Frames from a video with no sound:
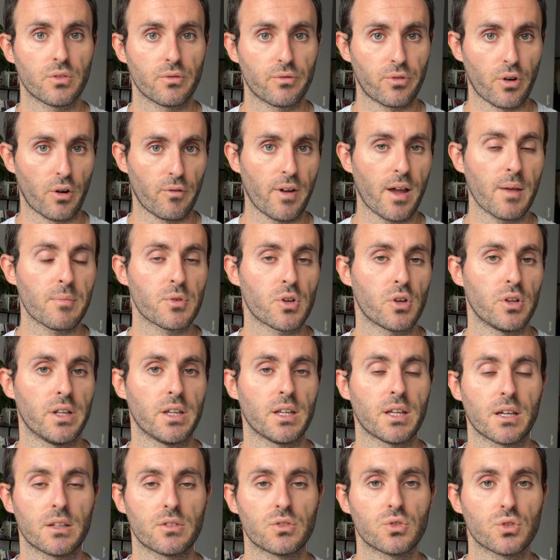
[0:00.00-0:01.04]
for vibe
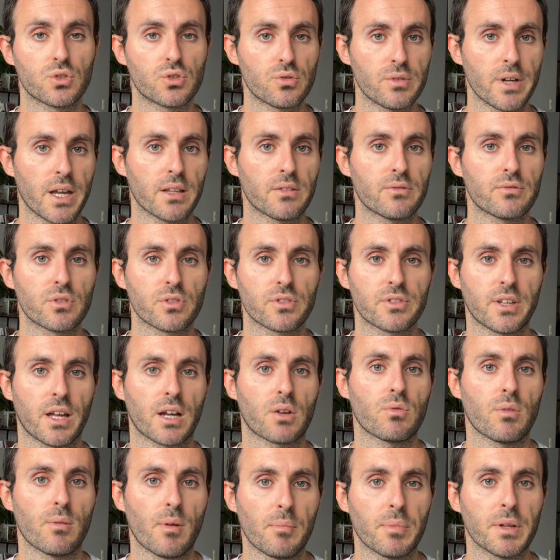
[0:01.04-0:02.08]
coding and to create full
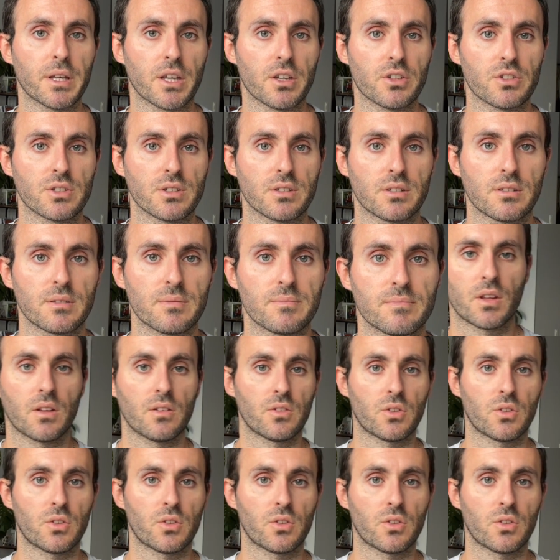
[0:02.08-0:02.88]
stack web applications.